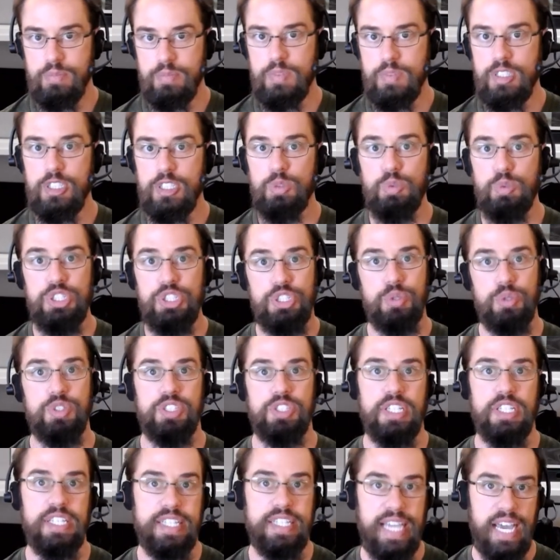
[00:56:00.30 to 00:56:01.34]

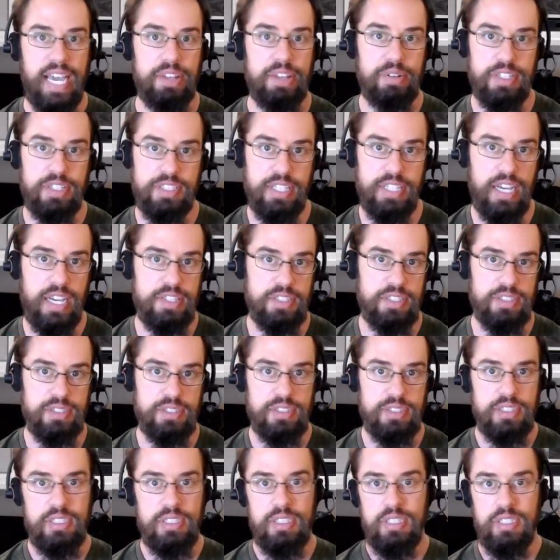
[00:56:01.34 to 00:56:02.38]
reducing gathering sizes,
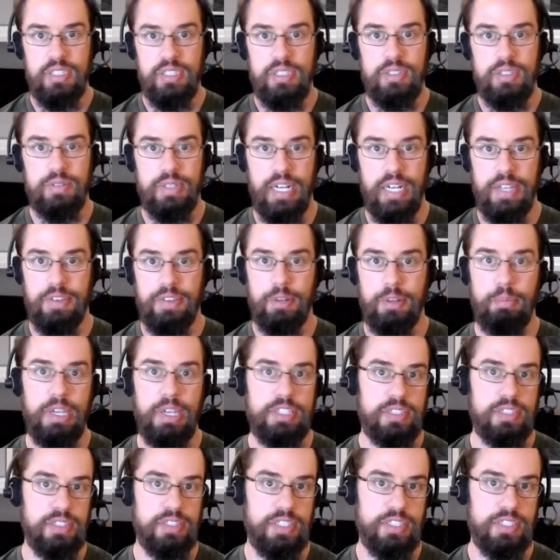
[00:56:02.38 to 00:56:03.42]
right? They're
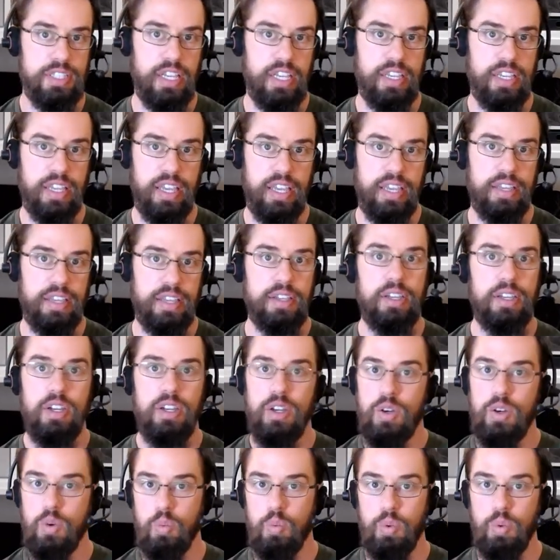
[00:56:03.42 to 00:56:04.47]
basically saying, hey,
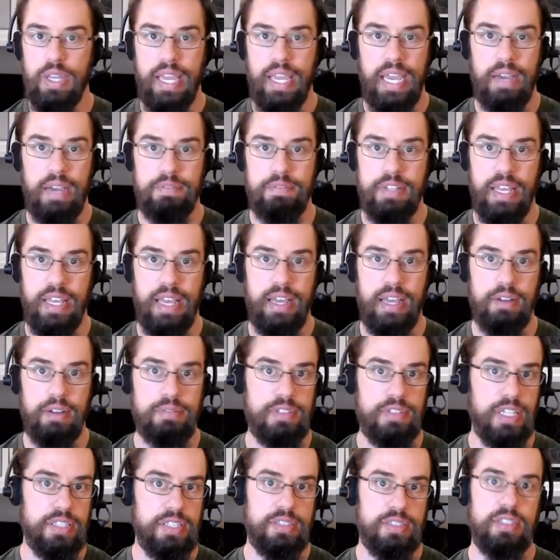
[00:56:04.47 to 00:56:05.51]
we have to have
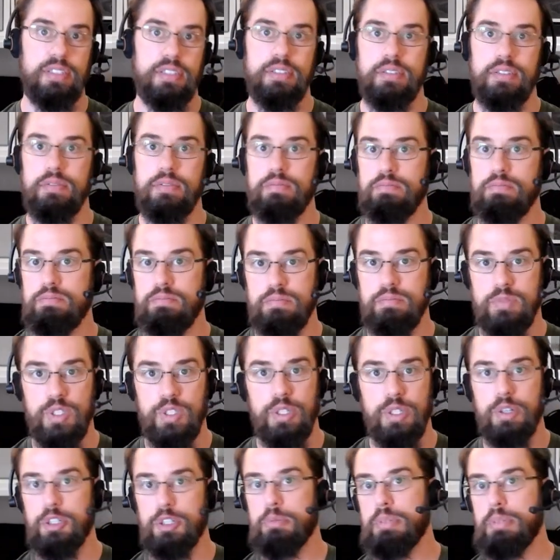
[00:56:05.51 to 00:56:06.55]
less than
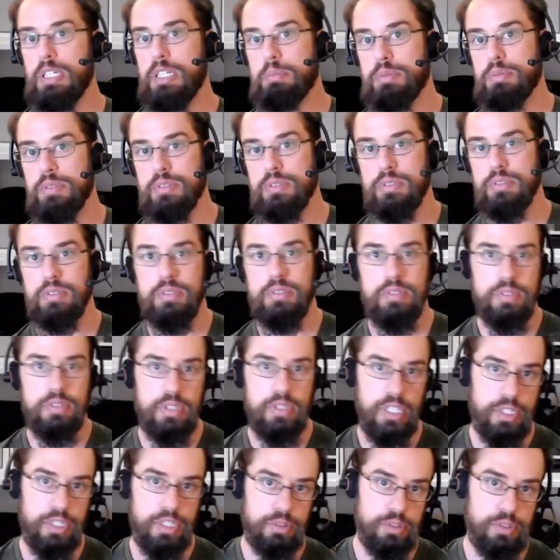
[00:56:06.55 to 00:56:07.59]
300 people
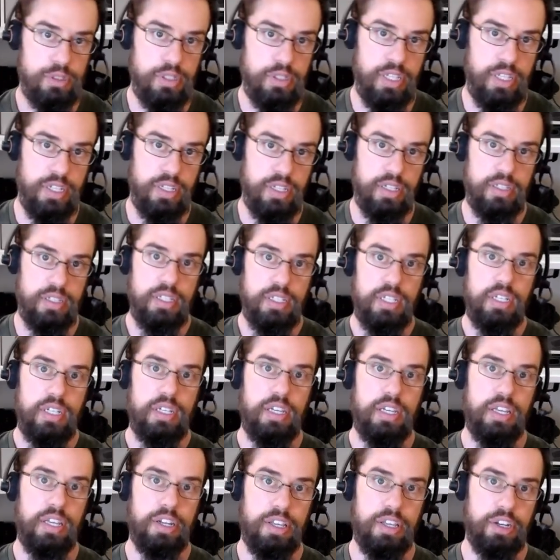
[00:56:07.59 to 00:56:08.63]
in
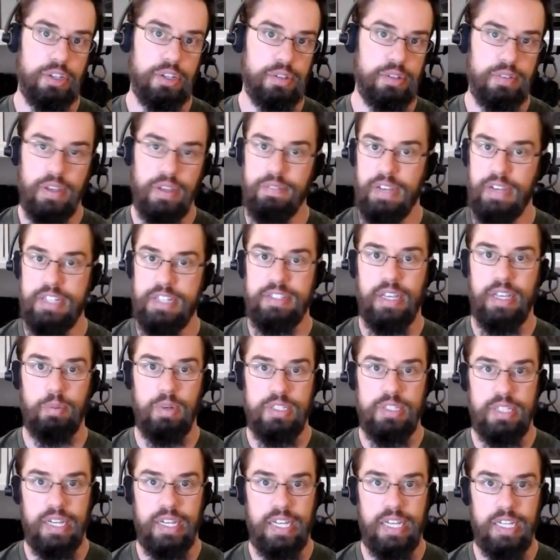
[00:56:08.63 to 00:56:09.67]
an event at one
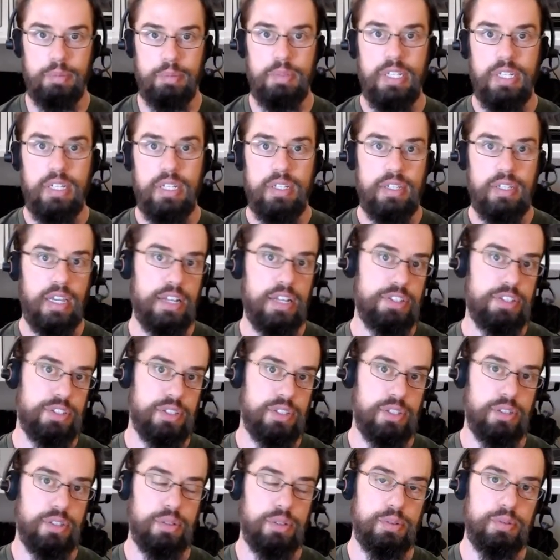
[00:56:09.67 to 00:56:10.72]
time. And
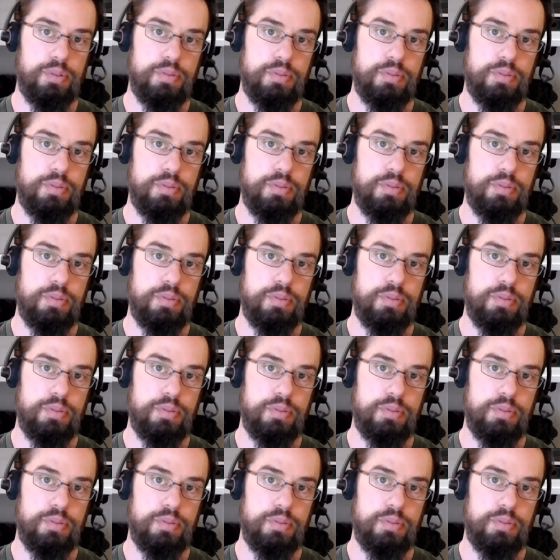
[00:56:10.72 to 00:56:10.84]
so